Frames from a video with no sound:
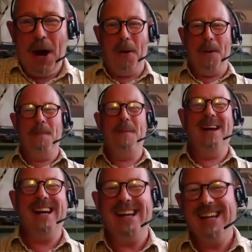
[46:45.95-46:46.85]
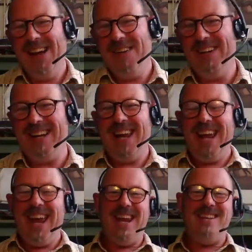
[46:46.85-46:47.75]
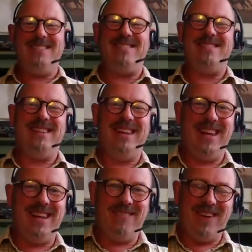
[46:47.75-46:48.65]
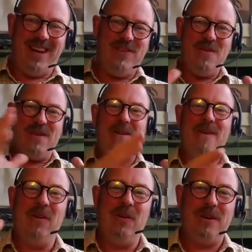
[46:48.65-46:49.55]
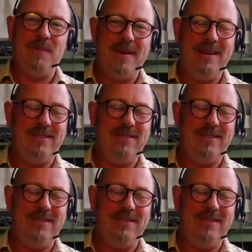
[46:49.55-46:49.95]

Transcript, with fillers: But it's, if you go and look at a B